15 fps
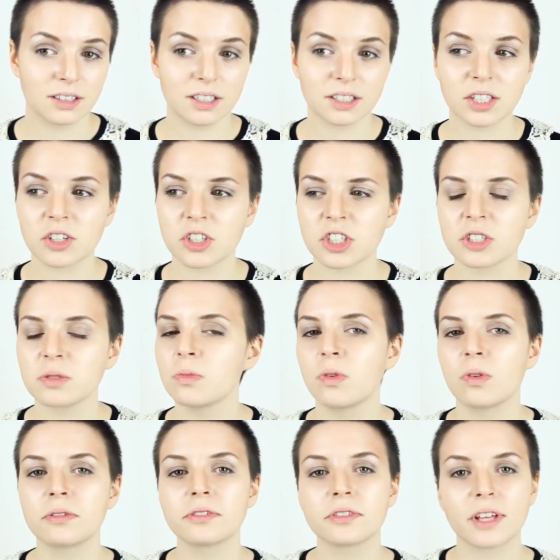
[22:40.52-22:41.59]
There's such
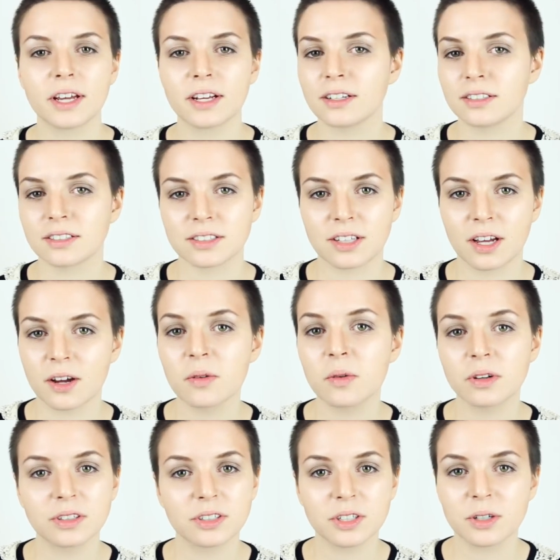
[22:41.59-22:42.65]
small things that I
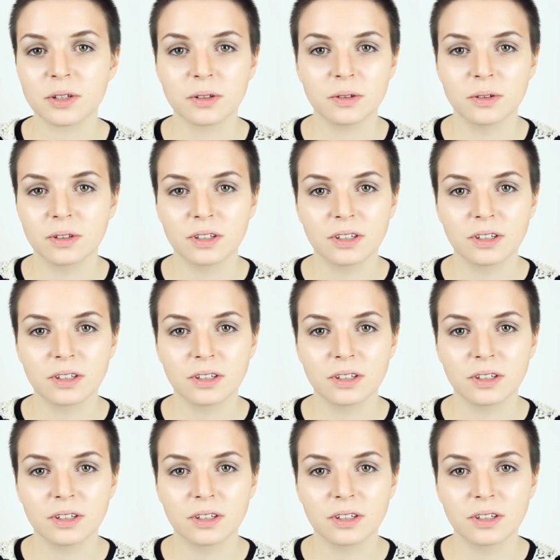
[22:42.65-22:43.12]
want to do.